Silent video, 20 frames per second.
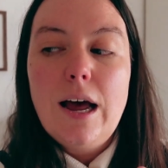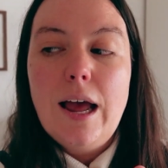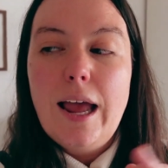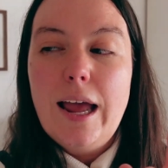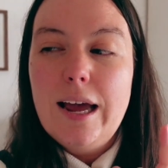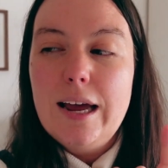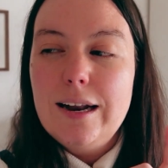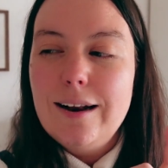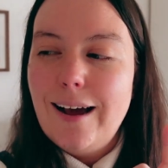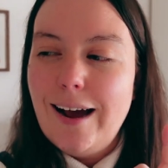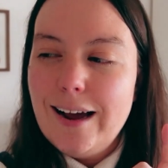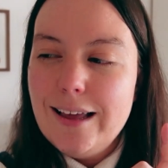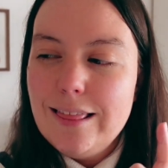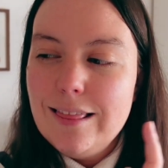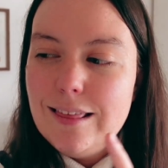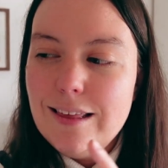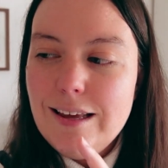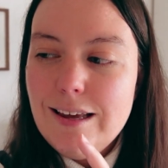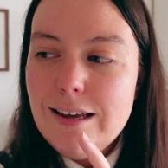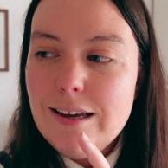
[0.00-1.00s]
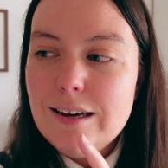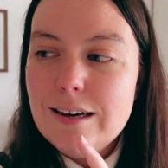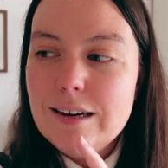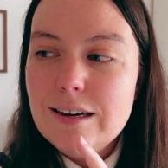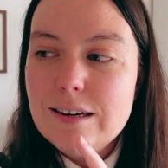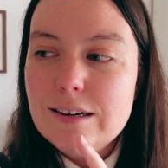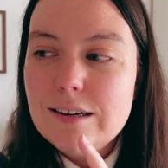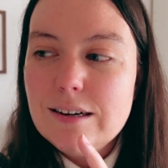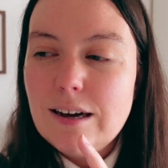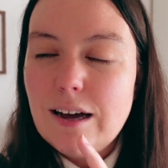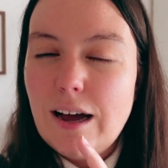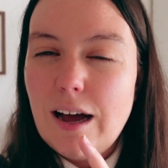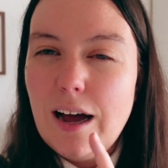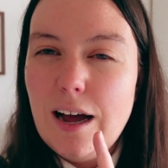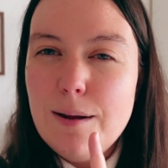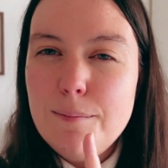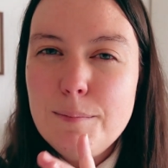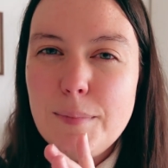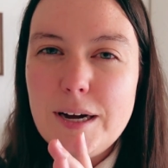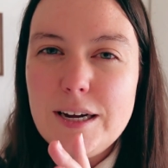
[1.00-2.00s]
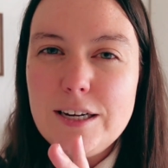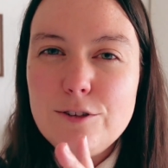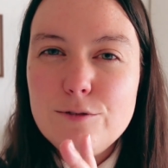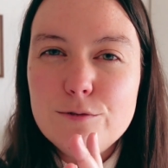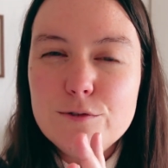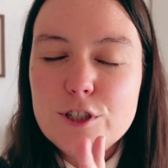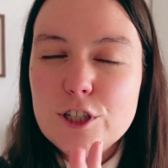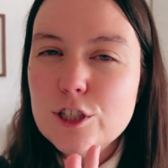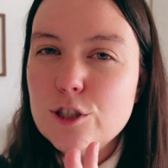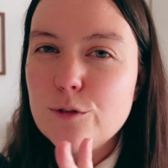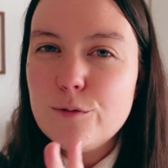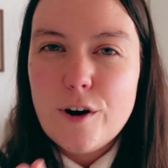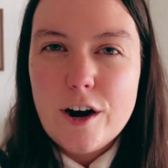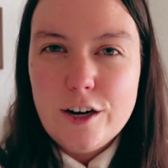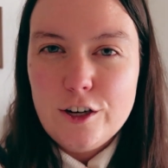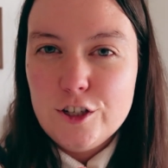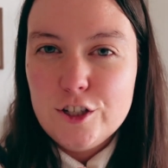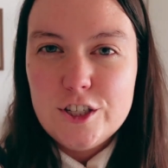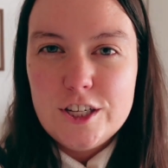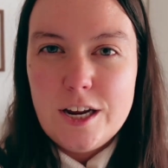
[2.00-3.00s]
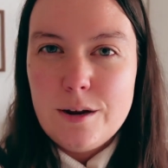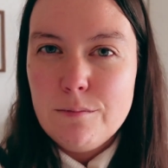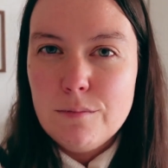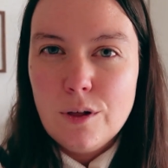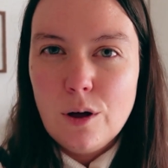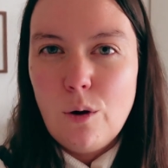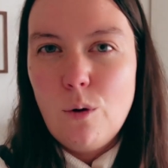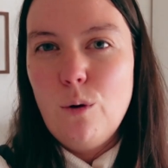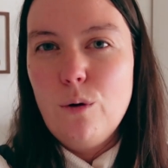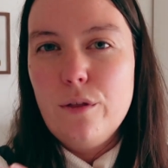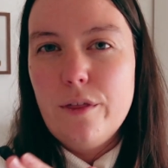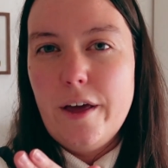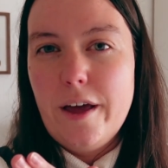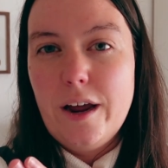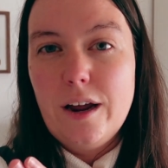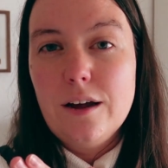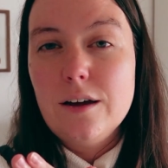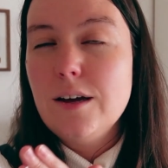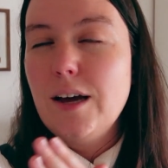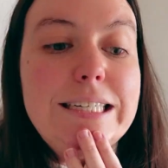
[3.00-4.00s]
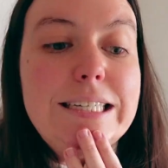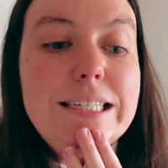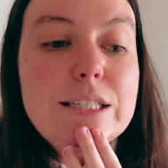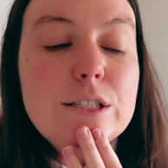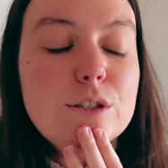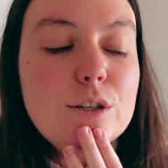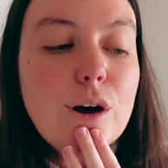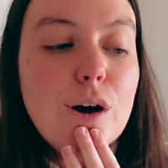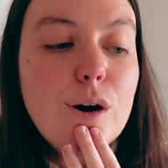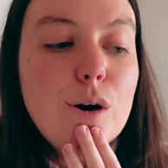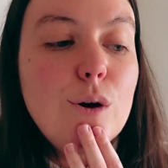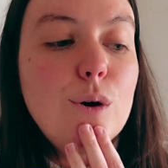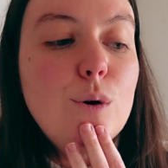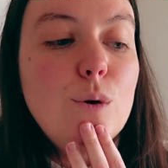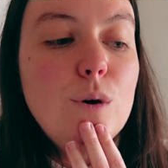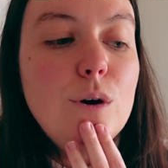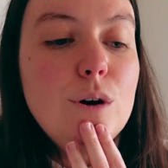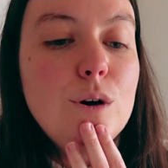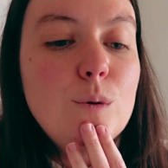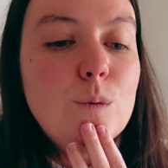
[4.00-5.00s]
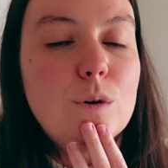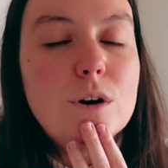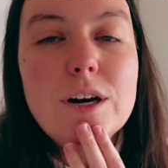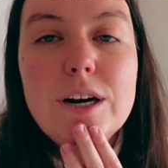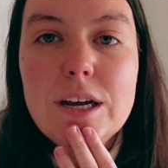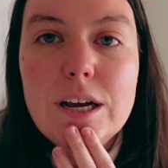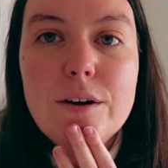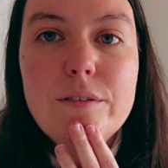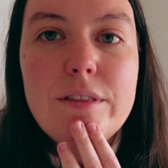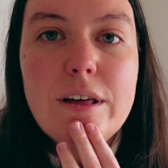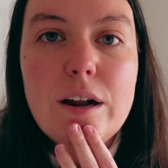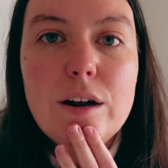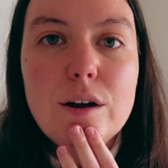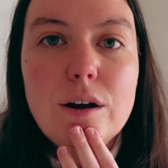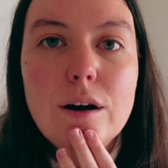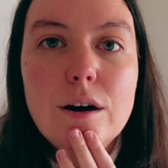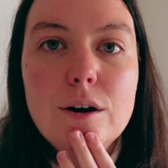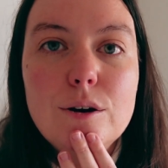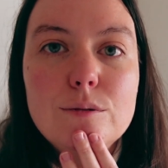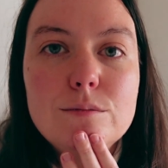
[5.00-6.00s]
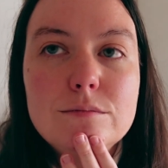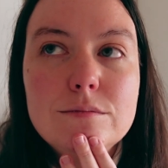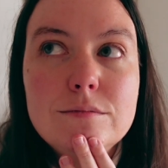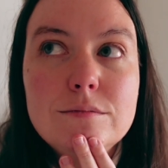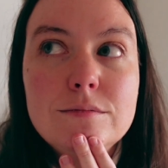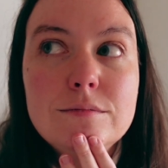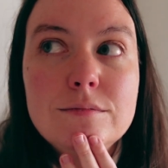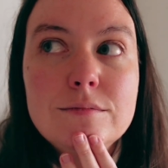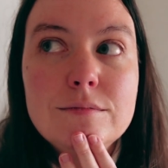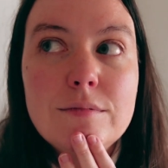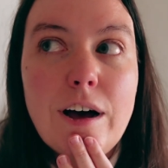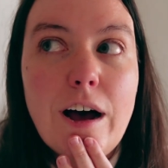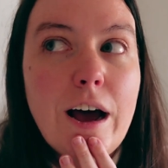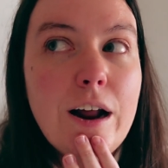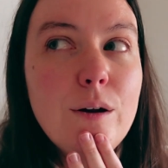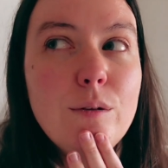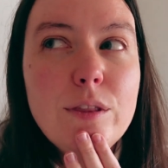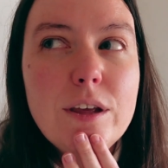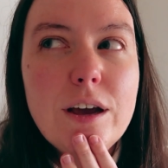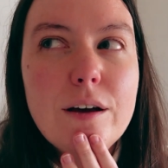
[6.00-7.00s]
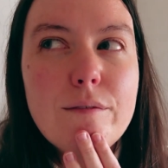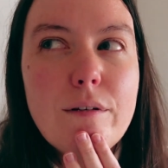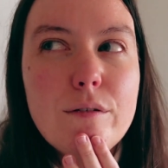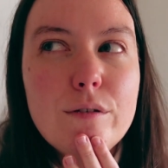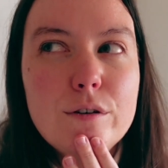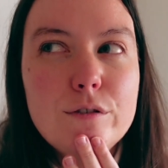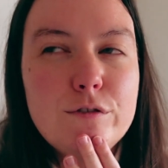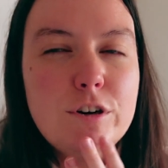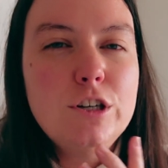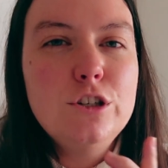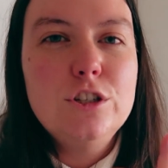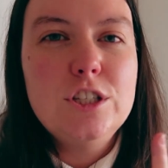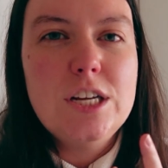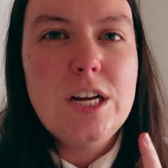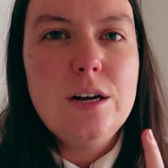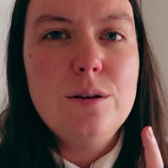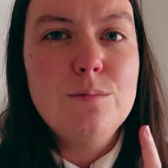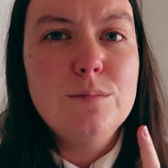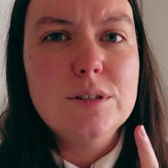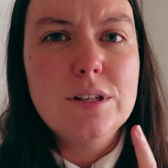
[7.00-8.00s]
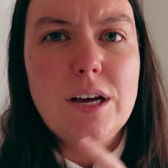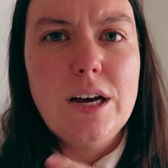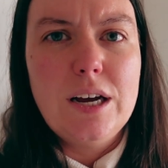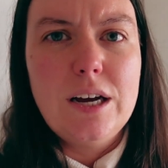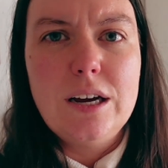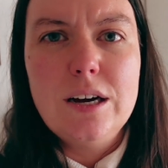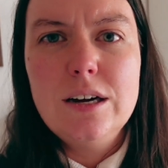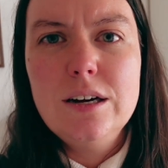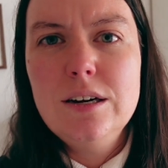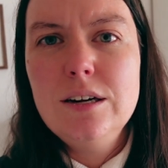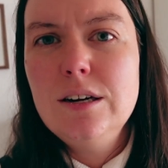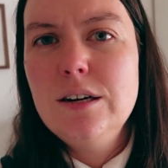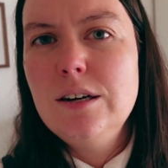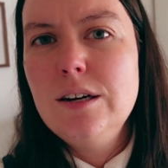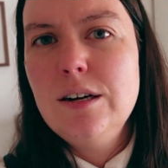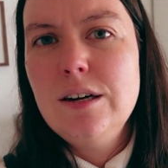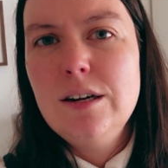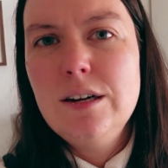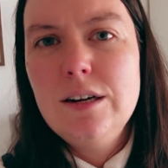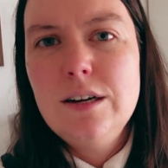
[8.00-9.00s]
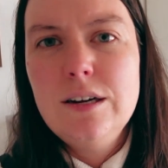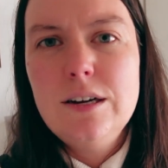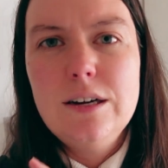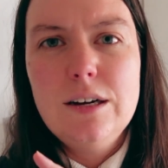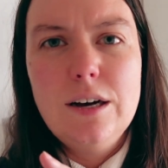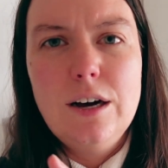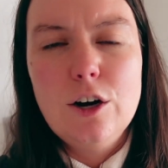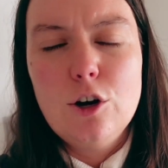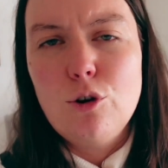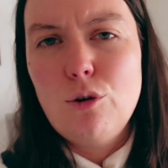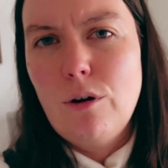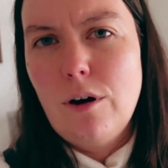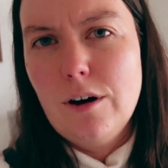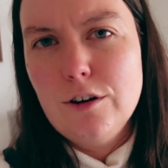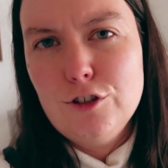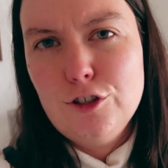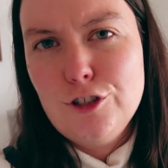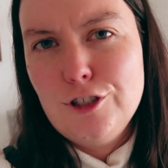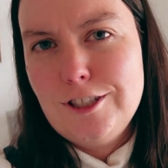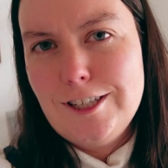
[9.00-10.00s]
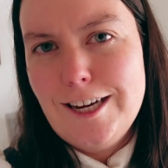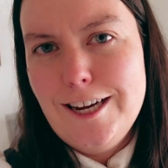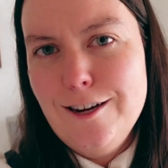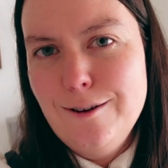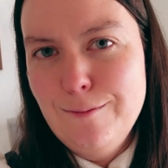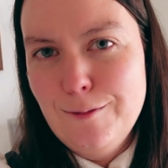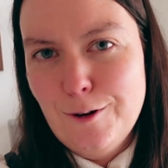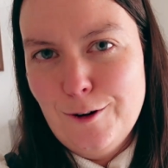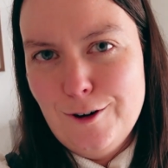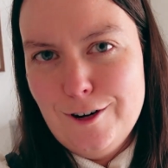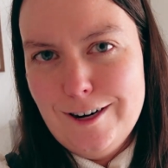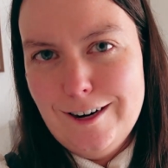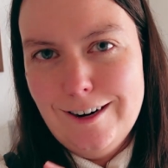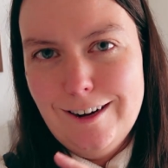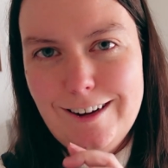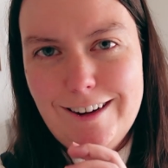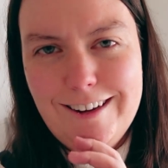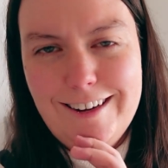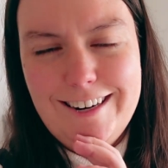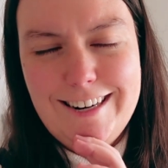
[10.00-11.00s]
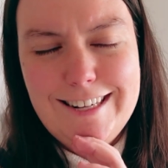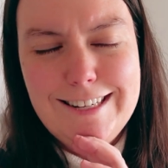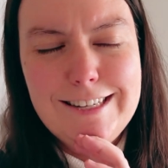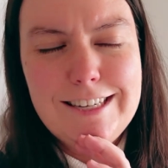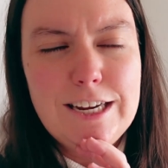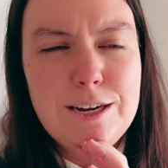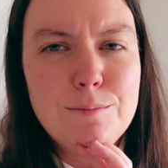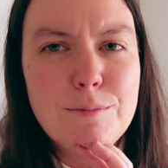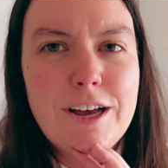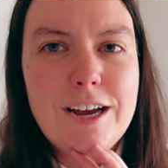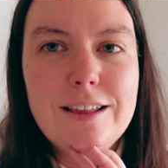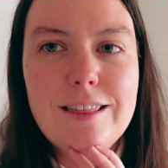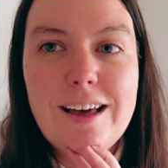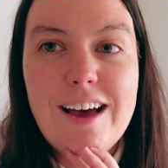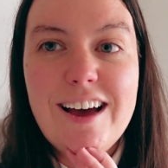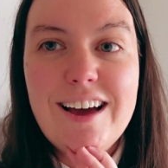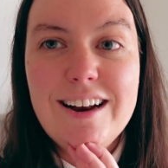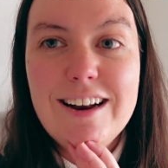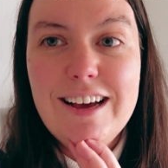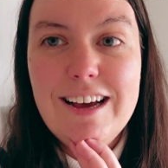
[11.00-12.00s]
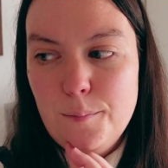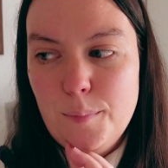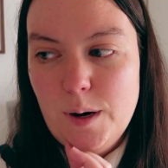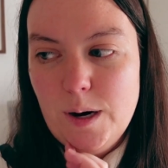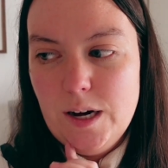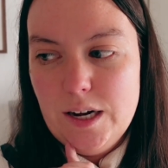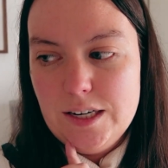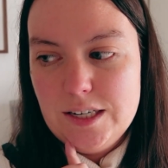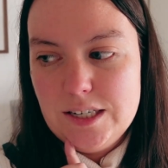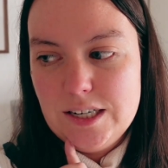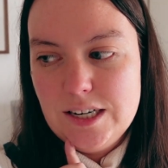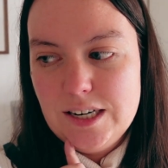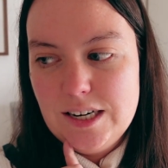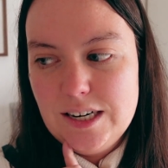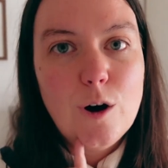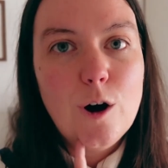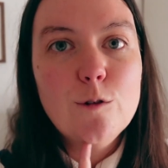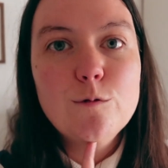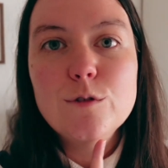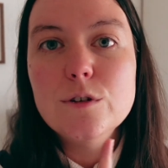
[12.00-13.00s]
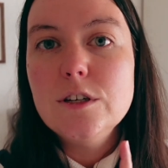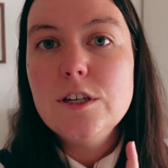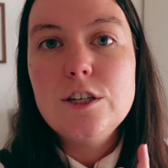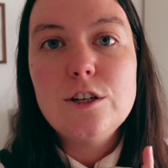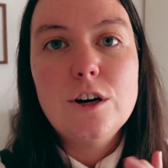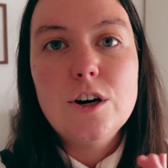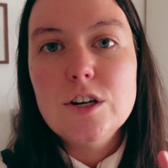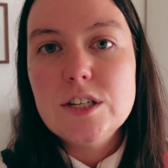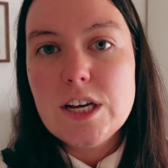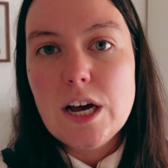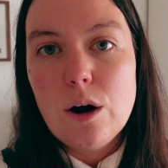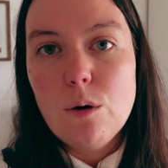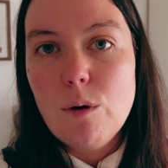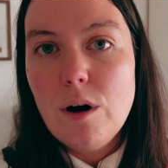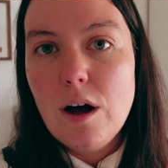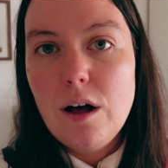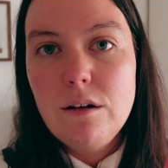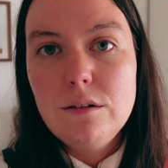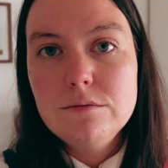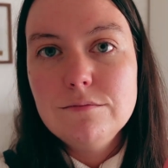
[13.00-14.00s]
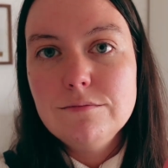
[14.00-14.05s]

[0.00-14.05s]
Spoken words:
And I think I might just French seam the whole thing. So we're gonna give that a go. I don't think I've ever French seamed like a crotch seam or an inseam like that, but hopefully it turns out well.